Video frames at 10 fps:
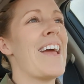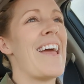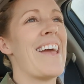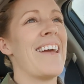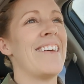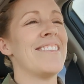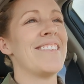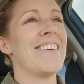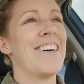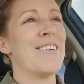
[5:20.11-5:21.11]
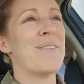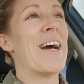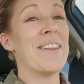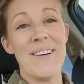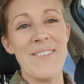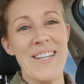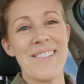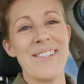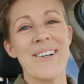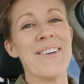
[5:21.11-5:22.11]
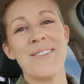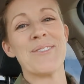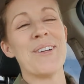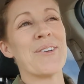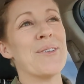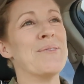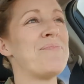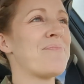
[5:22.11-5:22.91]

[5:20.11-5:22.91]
and I loved it. So it was really cool.